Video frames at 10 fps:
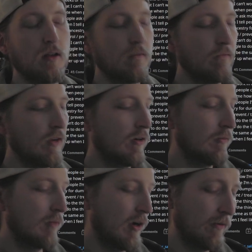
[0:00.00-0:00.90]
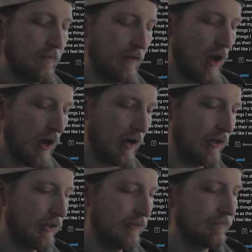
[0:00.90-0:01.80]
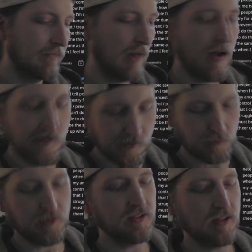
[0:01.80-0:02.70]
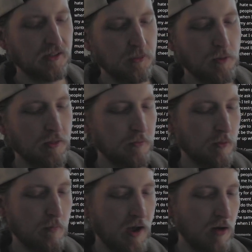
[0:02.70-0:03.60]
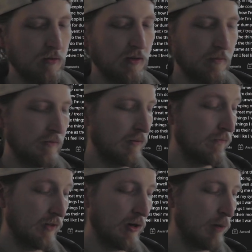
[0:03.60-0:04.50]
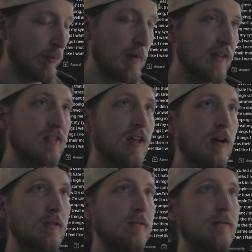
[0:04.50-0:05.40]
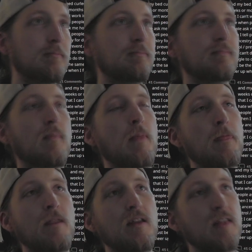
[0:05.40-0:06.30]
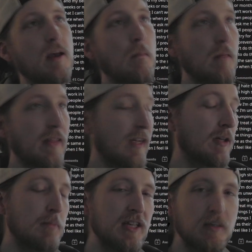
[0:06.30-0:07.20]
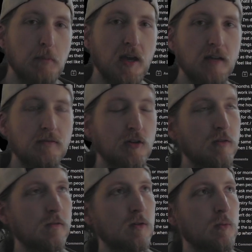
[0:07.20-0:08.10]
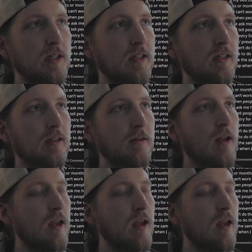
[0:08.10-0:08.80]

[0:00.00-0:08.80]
Very rough. I recently went through a bout of a flare-up myself that landed me in bed for over a week.